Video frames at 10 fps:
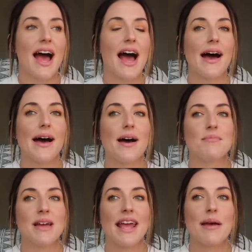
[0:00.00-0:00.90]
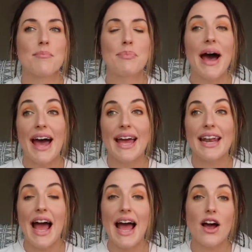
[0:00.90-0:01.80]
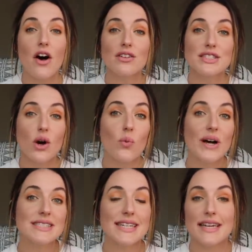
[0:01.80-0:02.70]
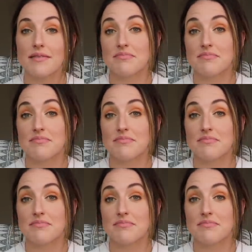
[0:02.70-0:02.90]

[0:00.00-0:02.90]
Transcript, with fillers: Um, but I also wasn't